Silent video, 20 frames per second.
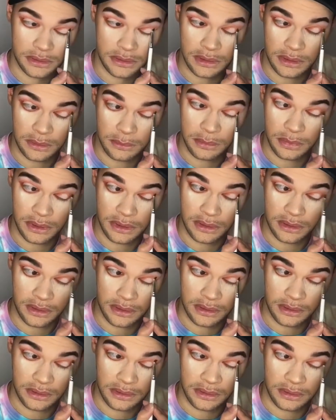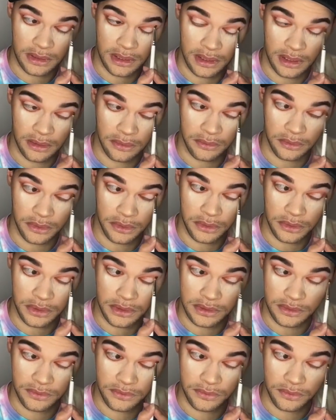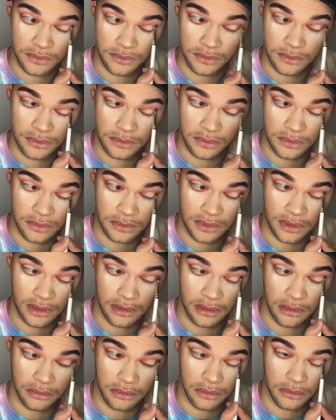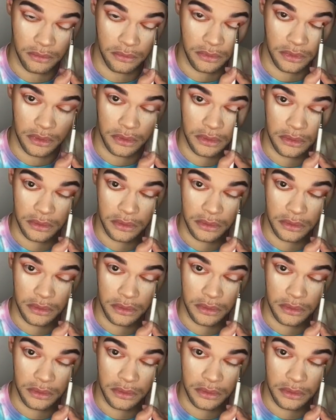deepen that outer crease, or that outer corner.